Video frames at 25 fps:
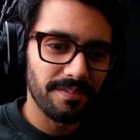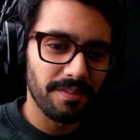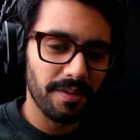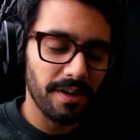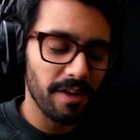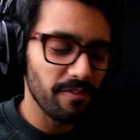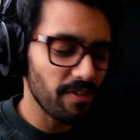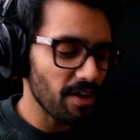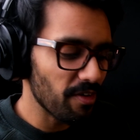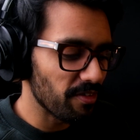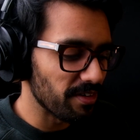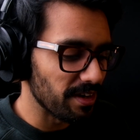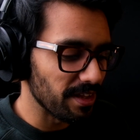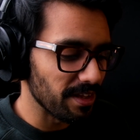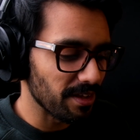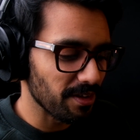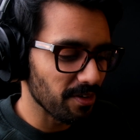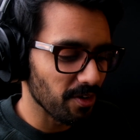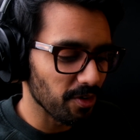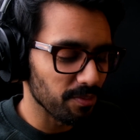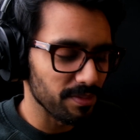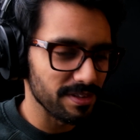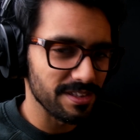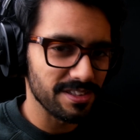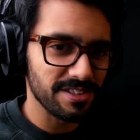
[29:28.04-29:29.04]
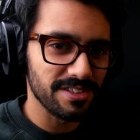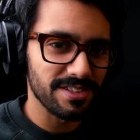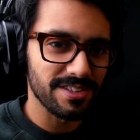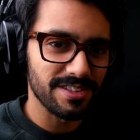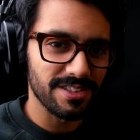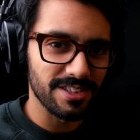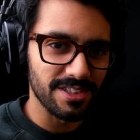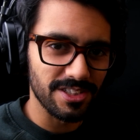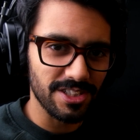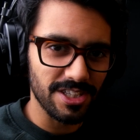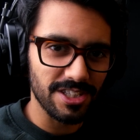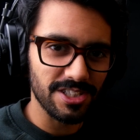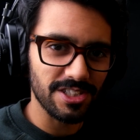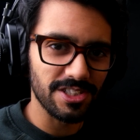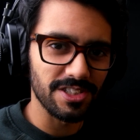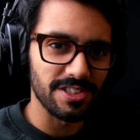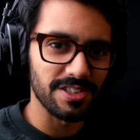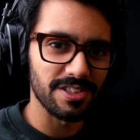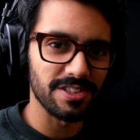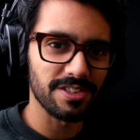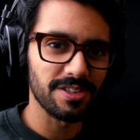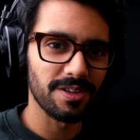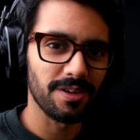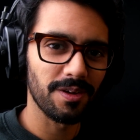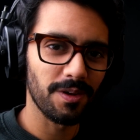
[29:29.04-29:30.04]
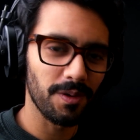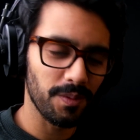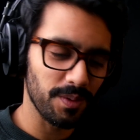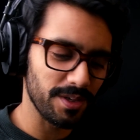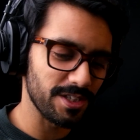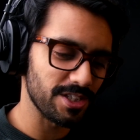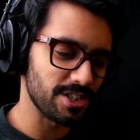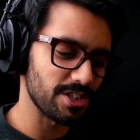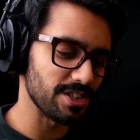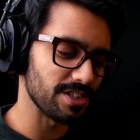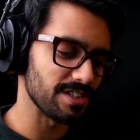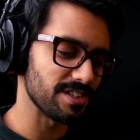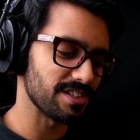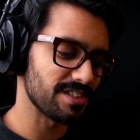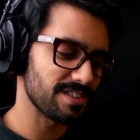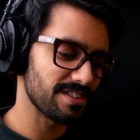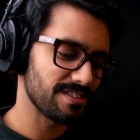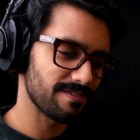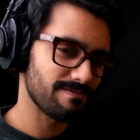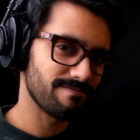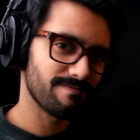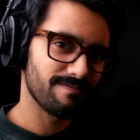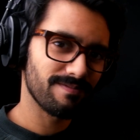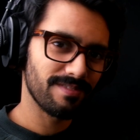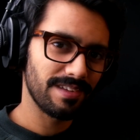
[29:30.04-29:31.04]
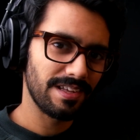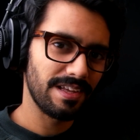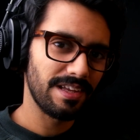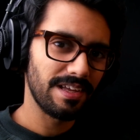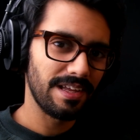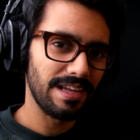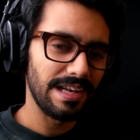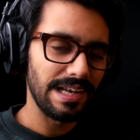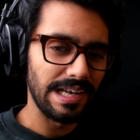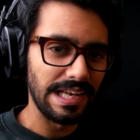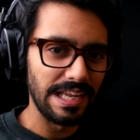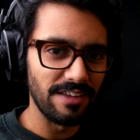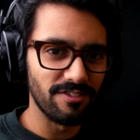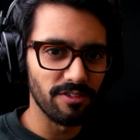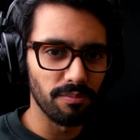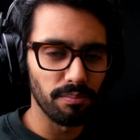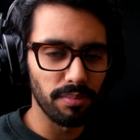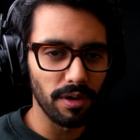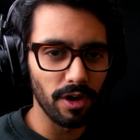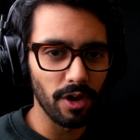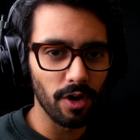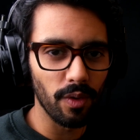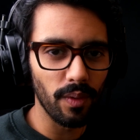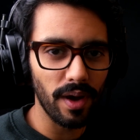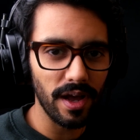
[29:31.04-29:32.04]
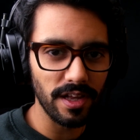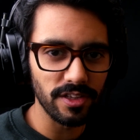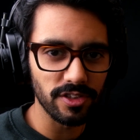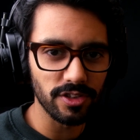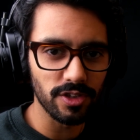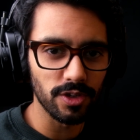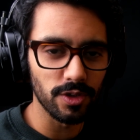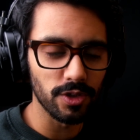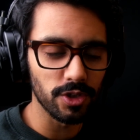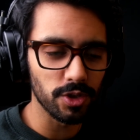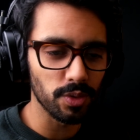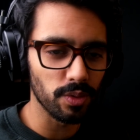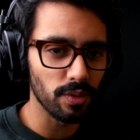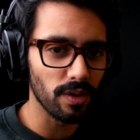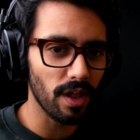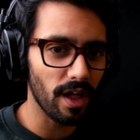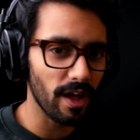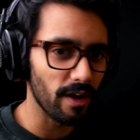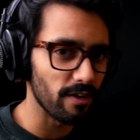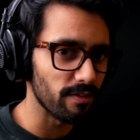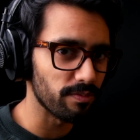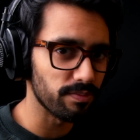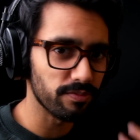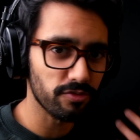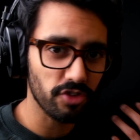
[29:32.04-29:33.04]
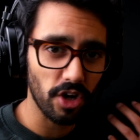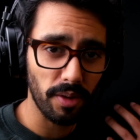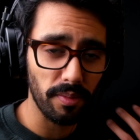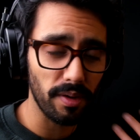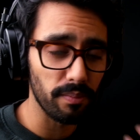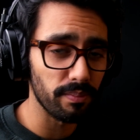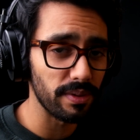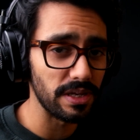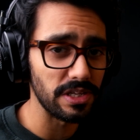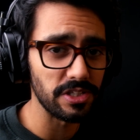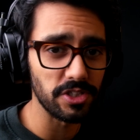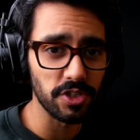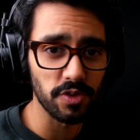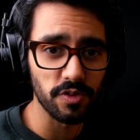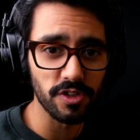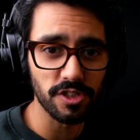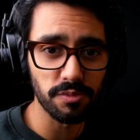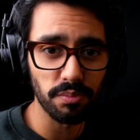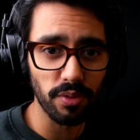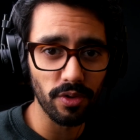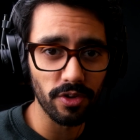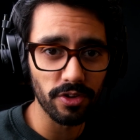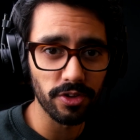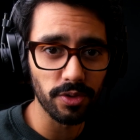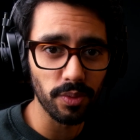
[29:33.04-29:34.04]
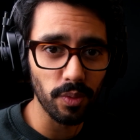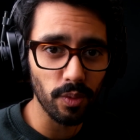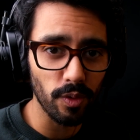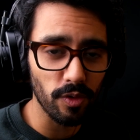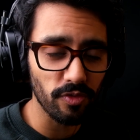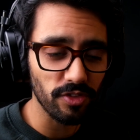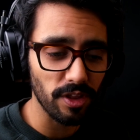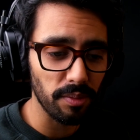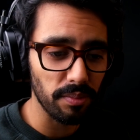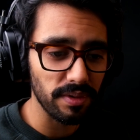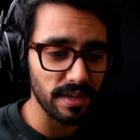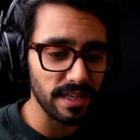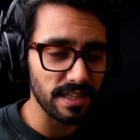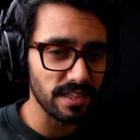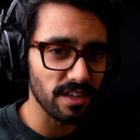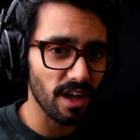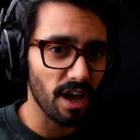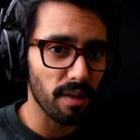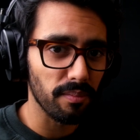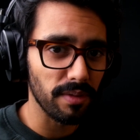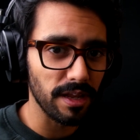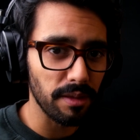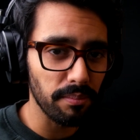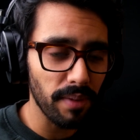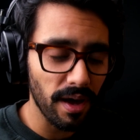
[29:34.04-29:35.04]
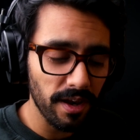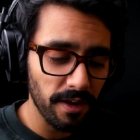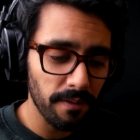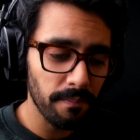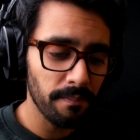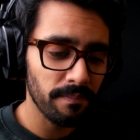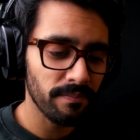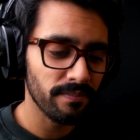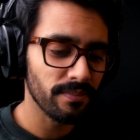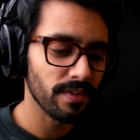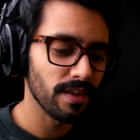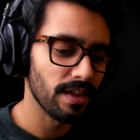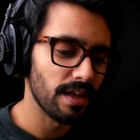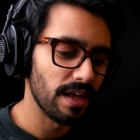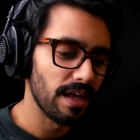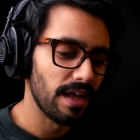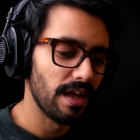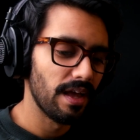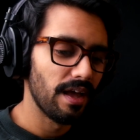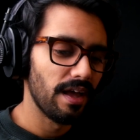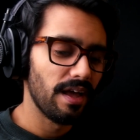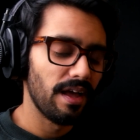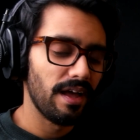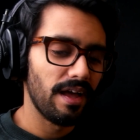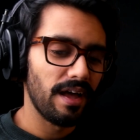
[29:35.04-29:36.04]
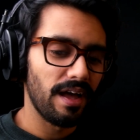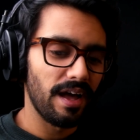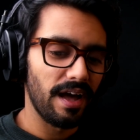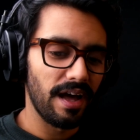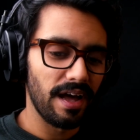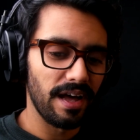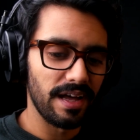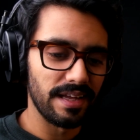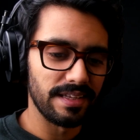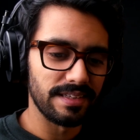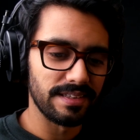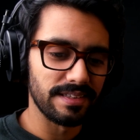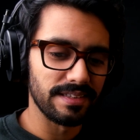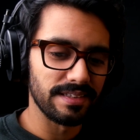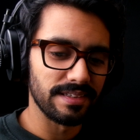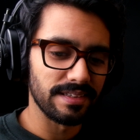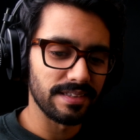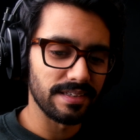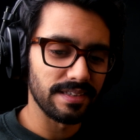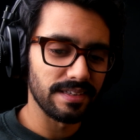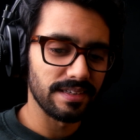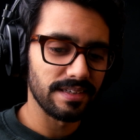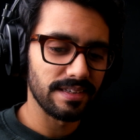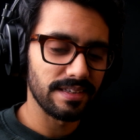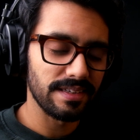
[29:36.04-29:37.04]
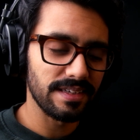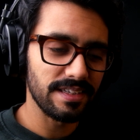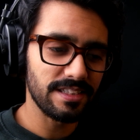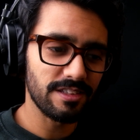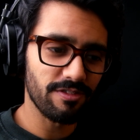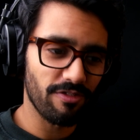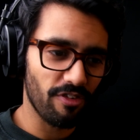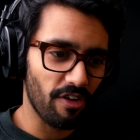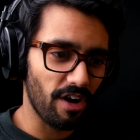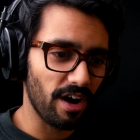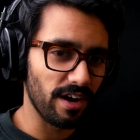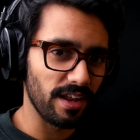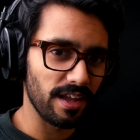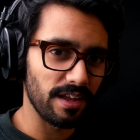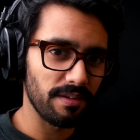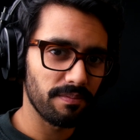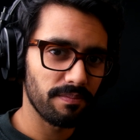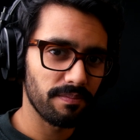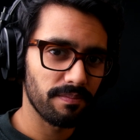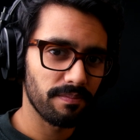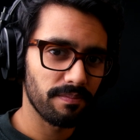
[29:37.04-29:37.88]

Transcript: If you have any comments, suggestions, questions, leave them below as usual. I try my best to respond to all of them in a timely manner. And it's Friday.